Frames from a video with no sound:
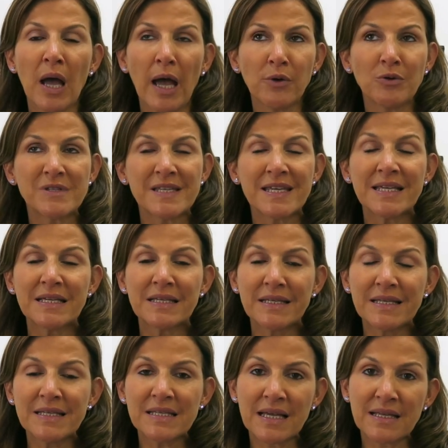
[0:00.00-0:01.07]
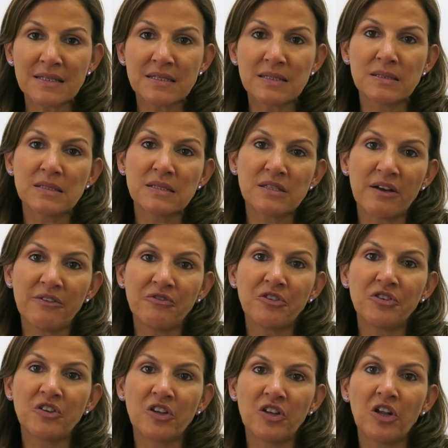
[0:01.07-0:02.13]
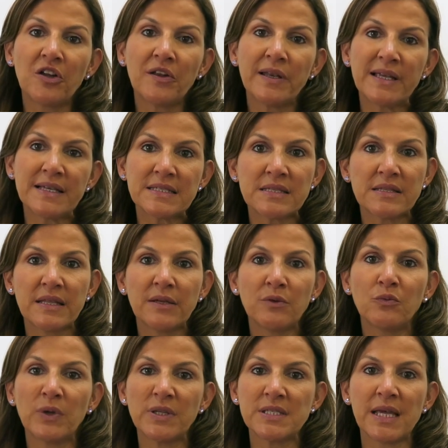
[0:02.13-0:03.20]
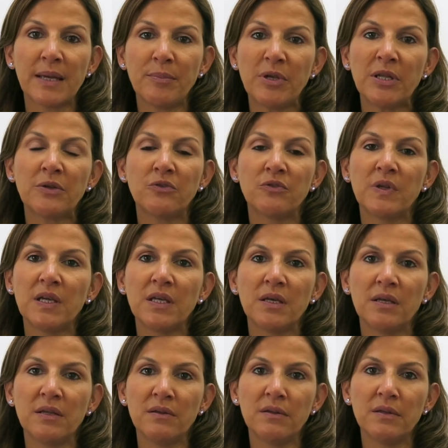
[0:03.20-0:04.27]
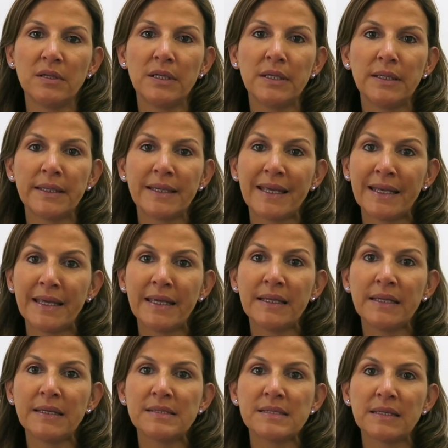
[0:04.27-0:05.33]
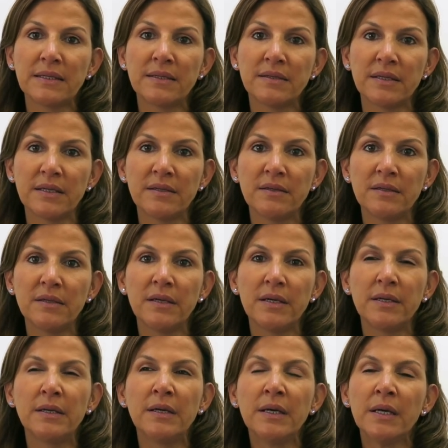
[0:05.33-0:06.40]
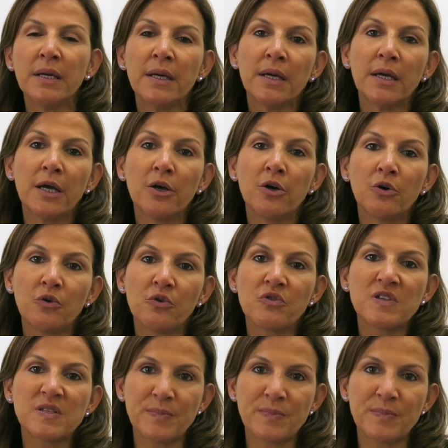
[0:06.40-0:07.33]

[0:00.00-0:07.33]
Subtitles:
I would say Greece had suffered a lot less than what's happening today in Canaries and in all the